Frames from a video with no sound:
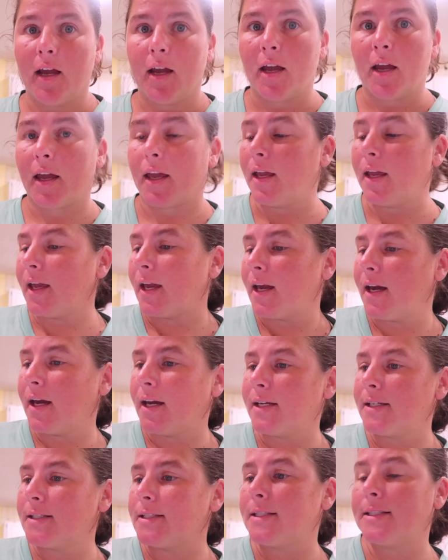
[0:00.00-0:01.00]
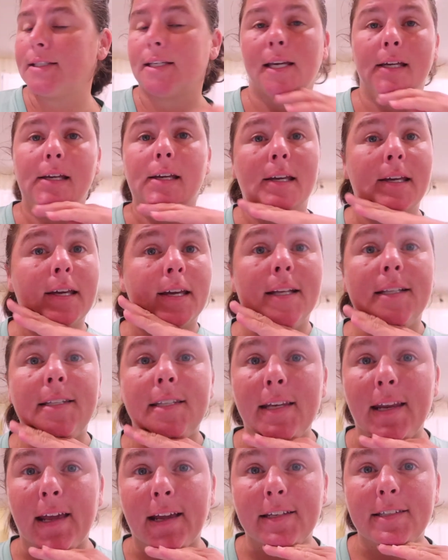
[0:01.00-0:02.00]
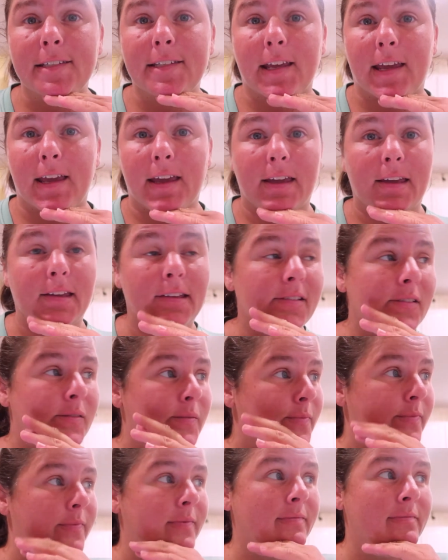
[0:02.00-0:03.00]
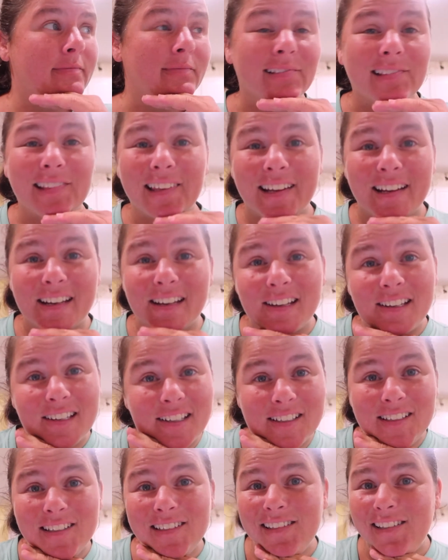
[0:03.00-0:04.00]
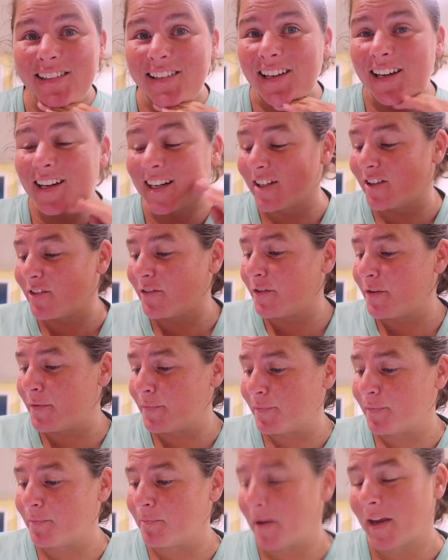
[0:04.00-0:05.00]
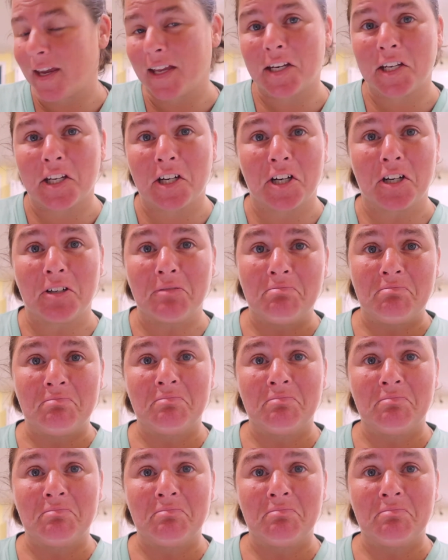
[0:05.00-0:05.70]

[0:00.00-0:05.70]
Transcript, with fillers: Hey guys, it's the next day, late, kind of, making dinner.